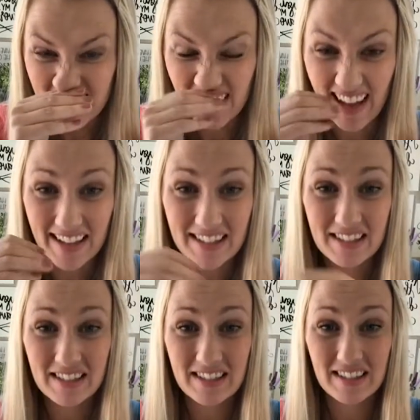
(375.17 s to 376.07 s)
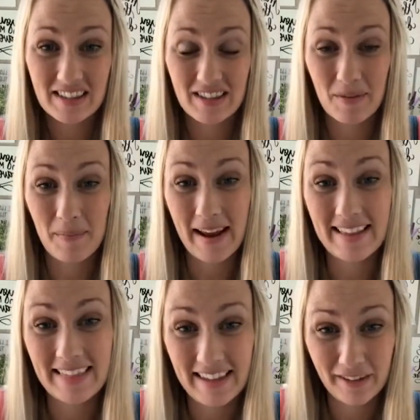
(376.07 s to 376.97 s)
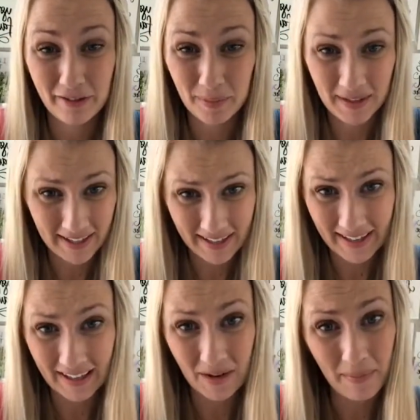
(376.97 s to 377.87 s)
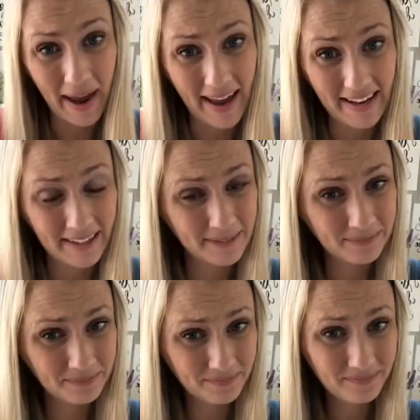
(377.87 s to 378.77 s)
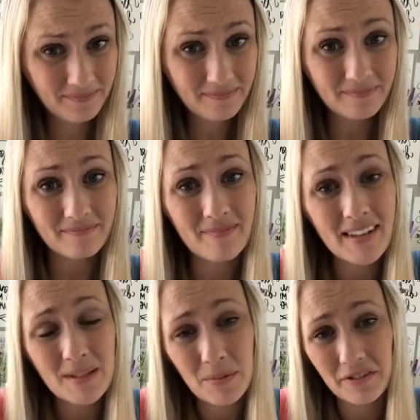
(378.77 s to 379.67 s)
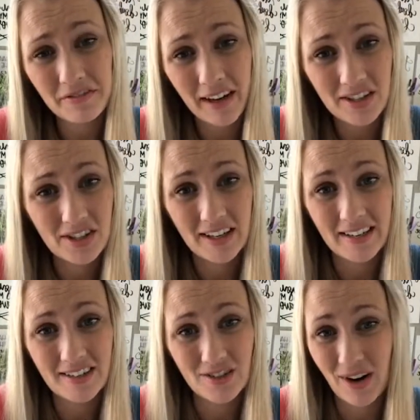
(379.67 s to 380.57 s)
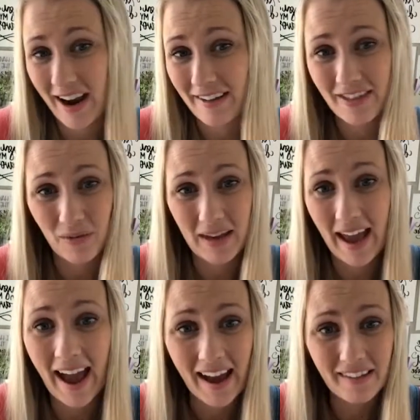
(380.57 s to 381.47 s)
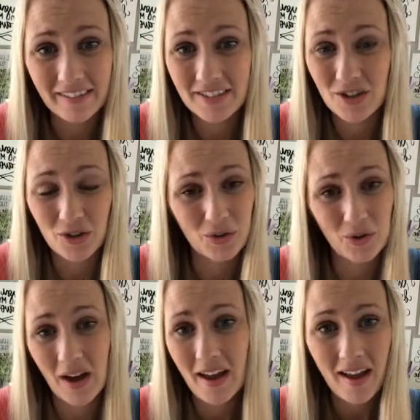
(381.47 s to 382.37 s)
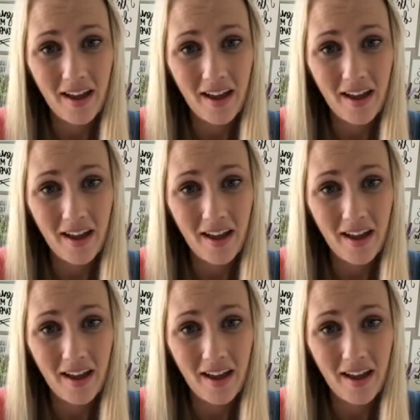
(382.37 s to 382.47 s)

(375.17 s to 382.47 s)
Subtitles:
So that's the main thing for me in combating this perfectionist drive that we have to